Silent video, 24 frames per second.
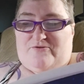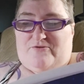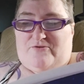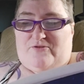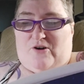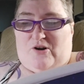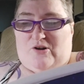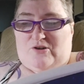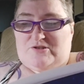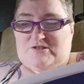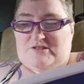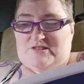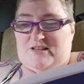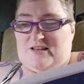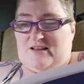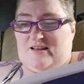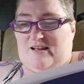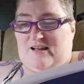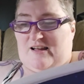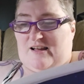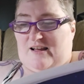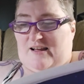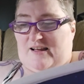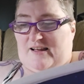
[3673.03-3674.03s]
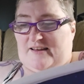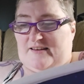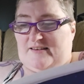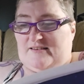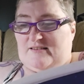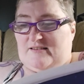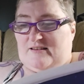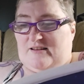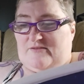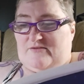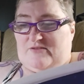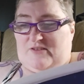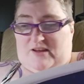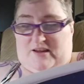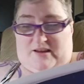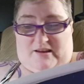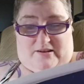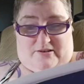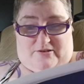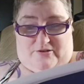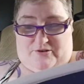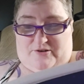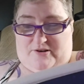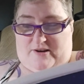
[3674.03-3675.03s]
vaulting height of the
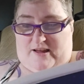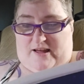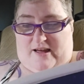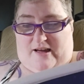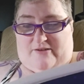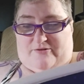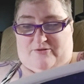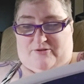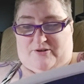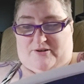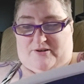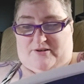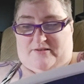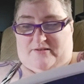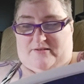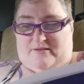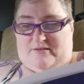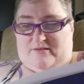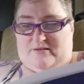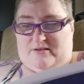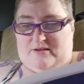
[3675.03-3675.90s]
inner cavern.